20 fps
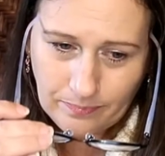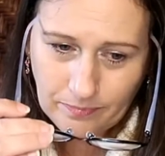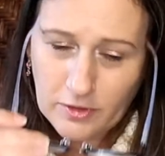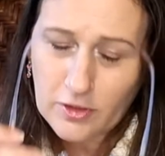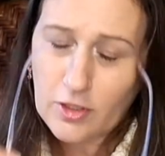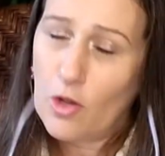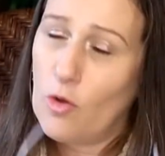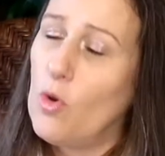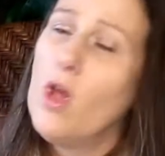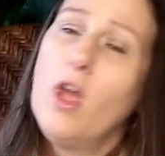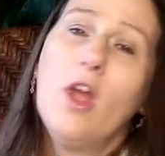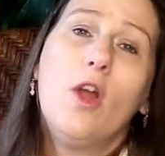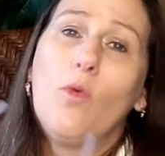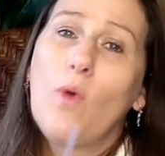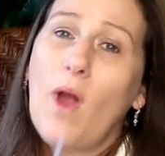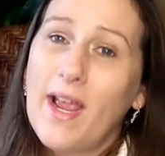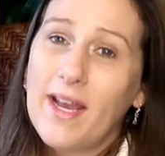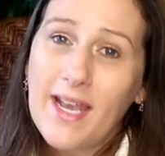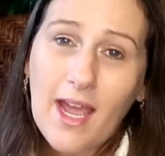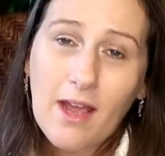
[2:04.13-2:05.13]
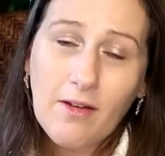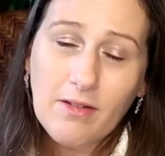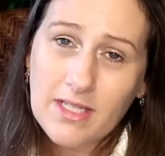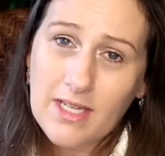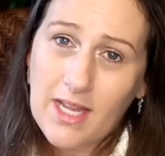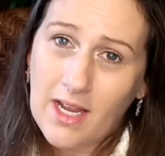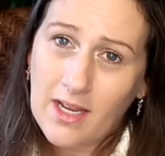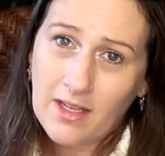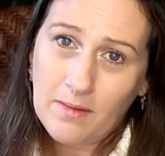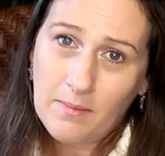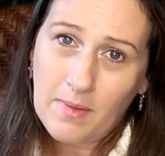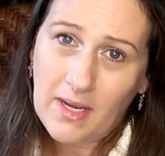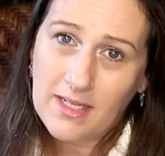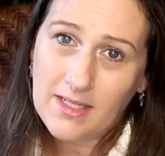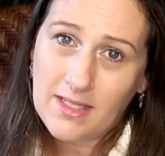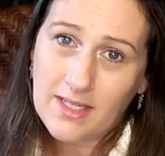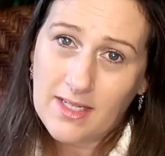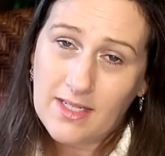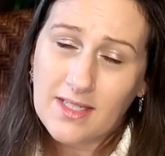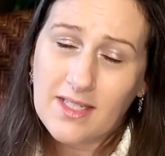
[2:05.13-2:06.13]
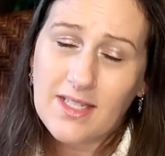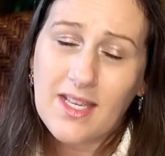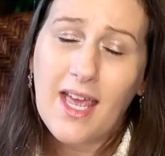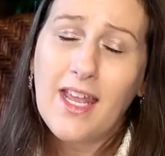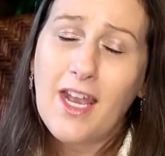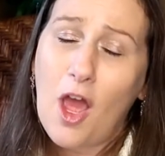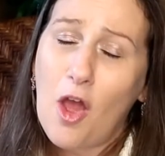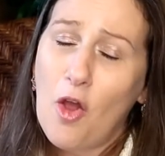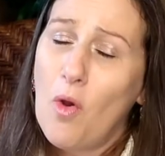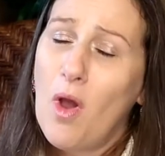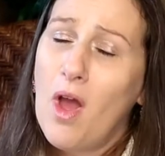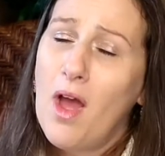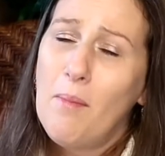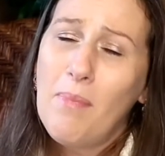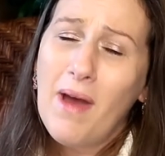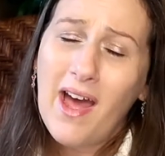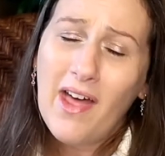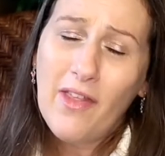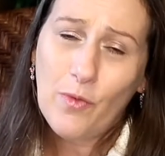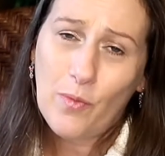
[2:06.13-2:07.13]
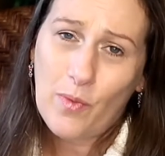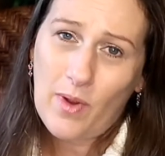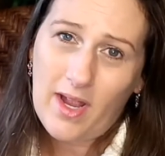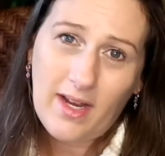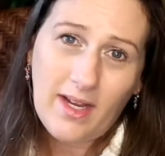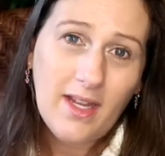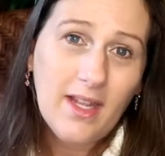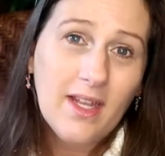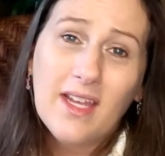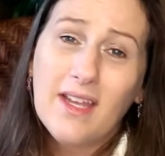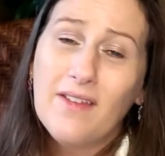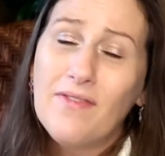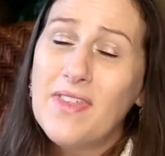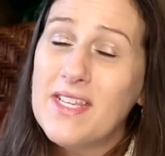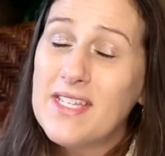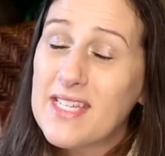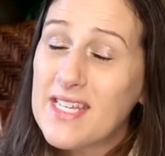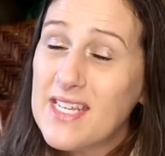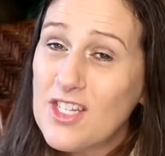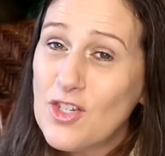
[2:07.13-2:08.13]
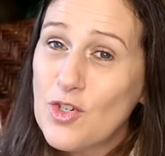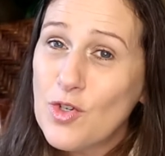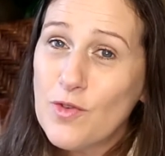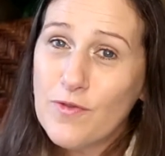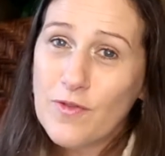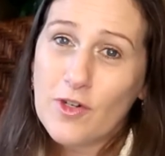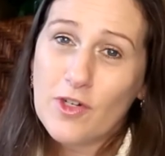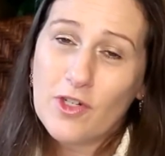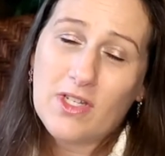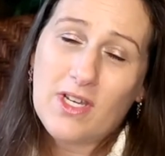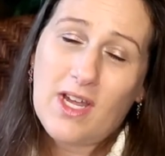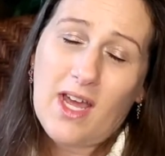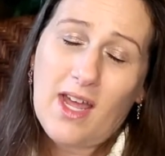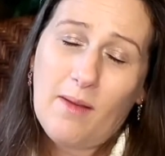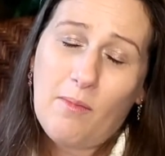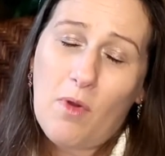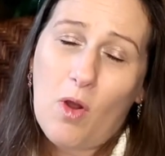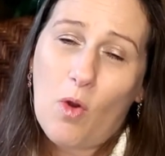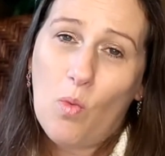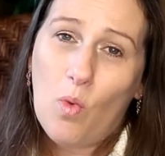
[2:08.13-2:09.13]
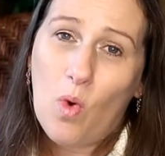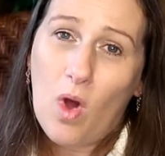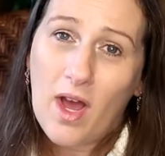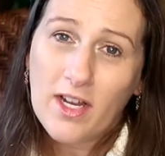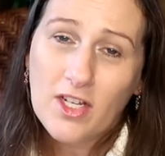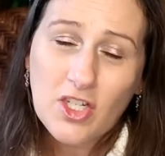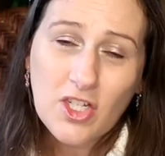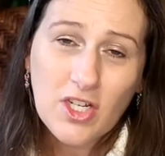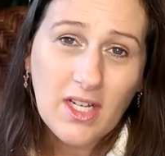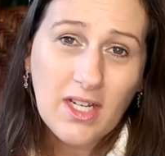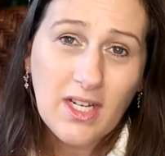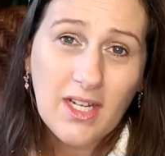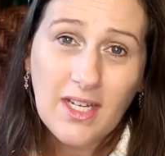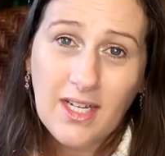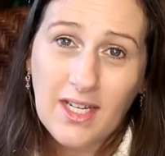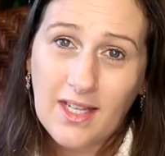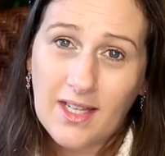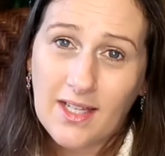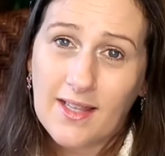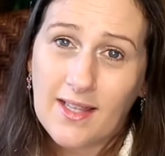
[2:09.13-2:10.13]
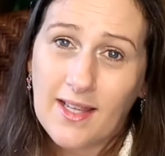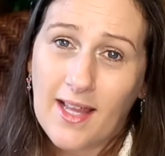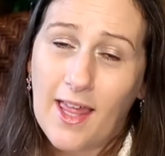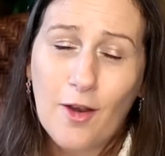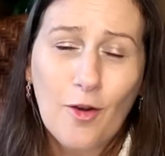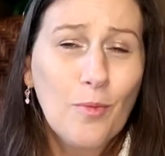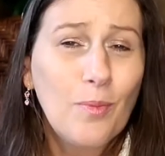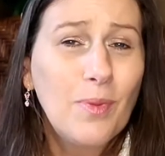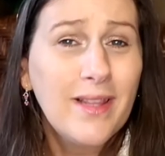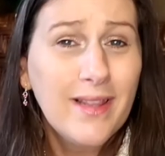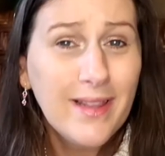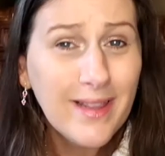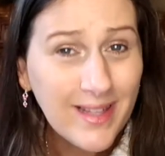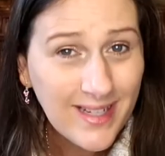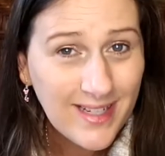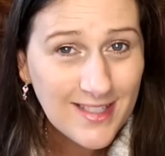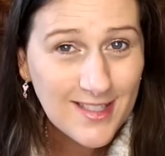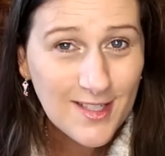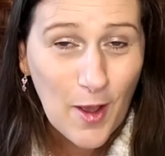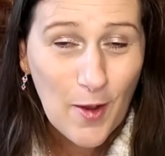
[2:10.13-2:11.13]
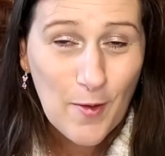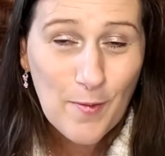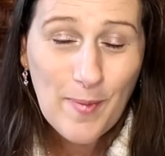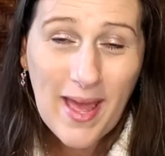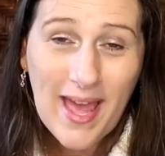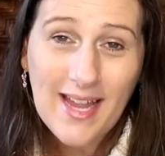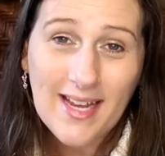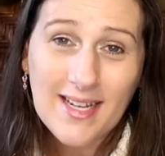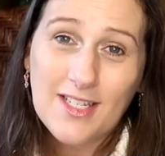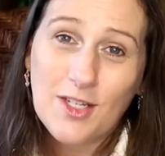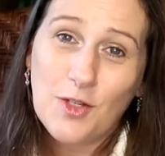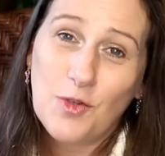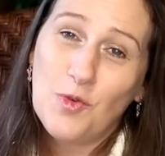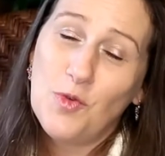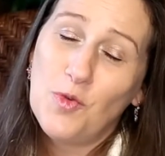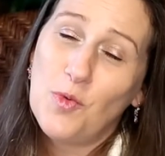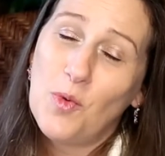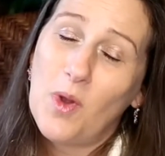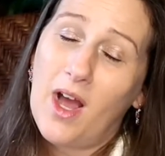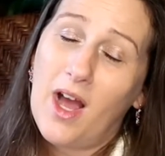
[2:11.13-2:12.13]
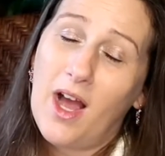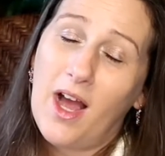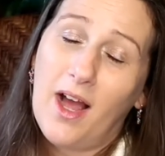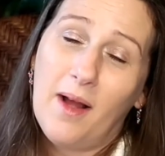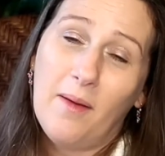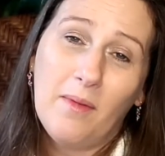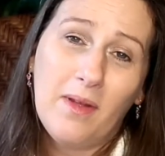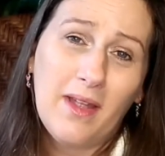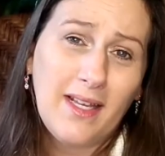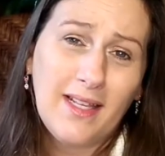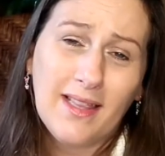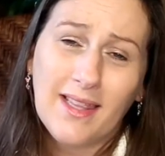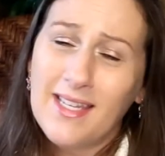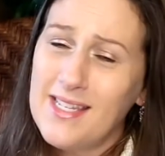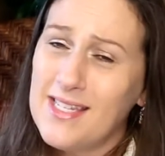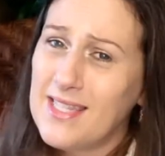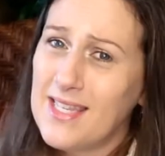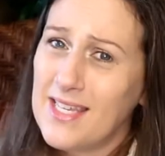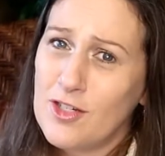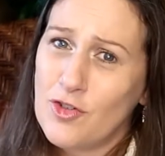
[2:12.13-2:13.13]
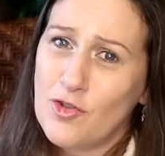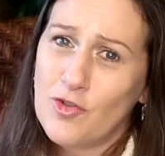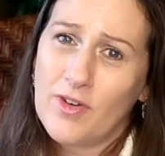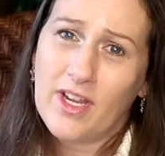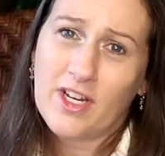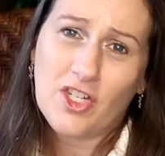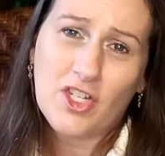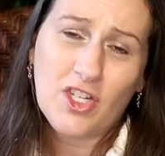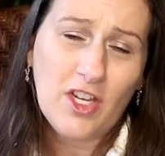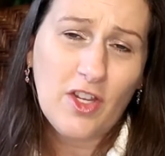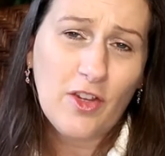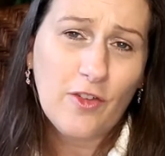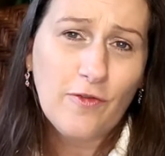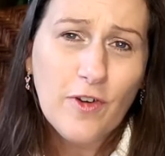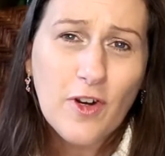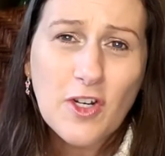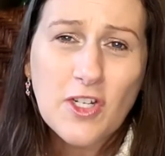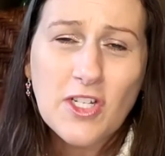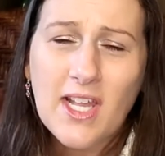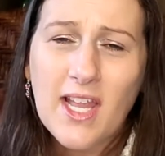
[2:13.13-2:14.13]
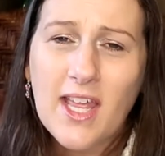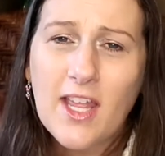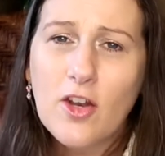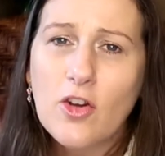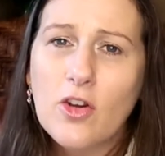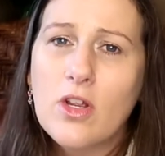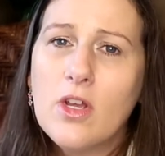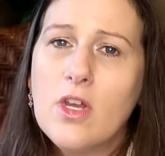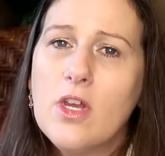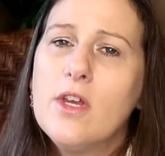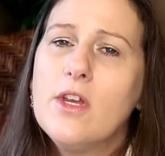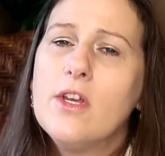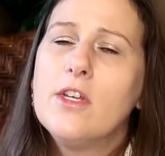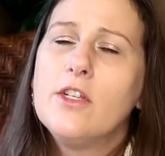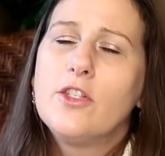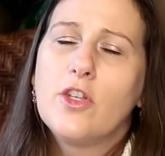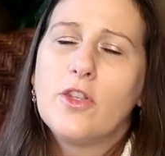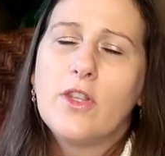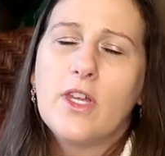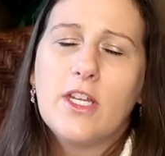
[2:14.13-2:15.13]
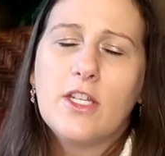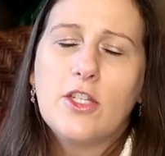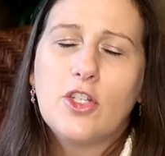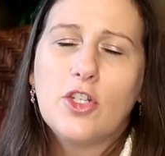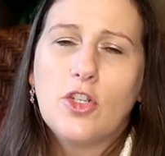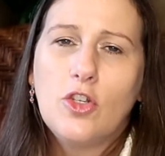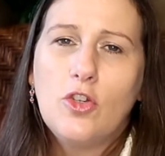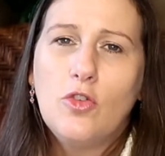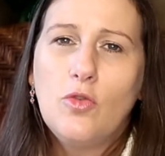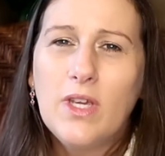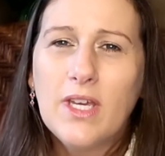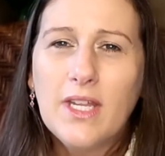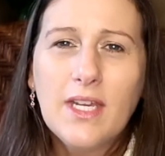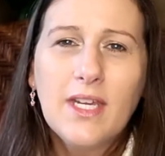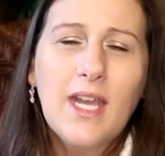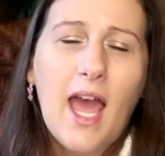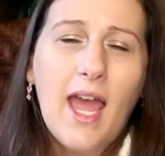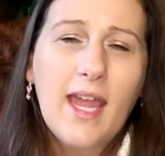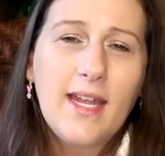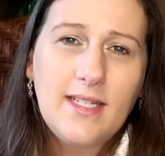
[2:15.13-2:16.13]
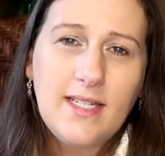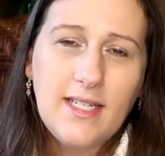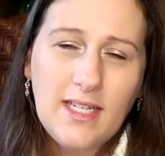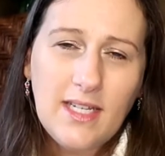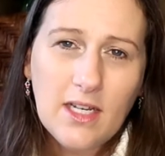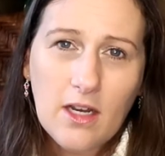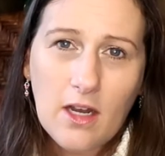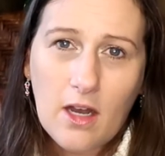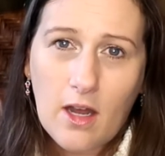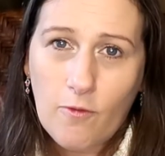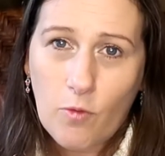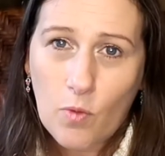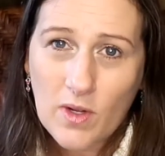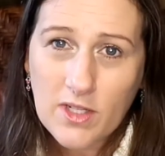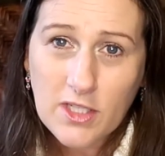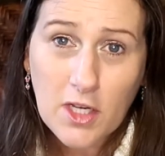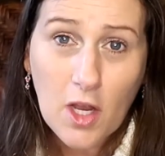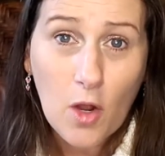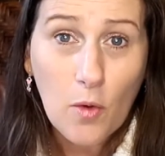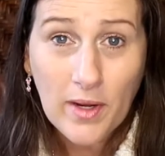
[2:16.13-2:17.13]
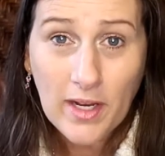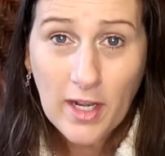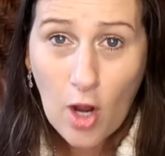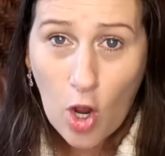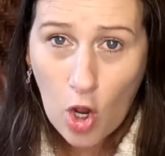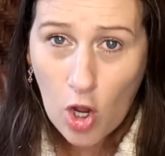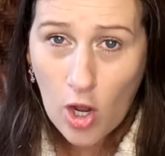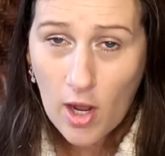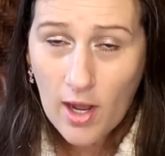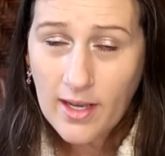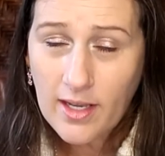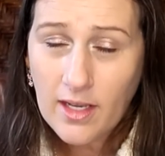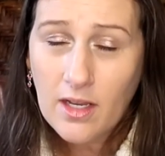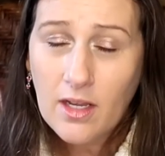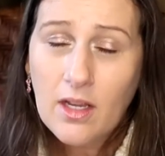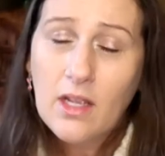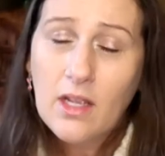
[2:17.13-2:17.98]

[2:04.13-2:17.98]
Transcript: So right now it's not going to make sense. And oh, by the way, if this is your first time watching an Edith letter, please go back to at least the introduction and the first letter so that you get an idea of what's going on.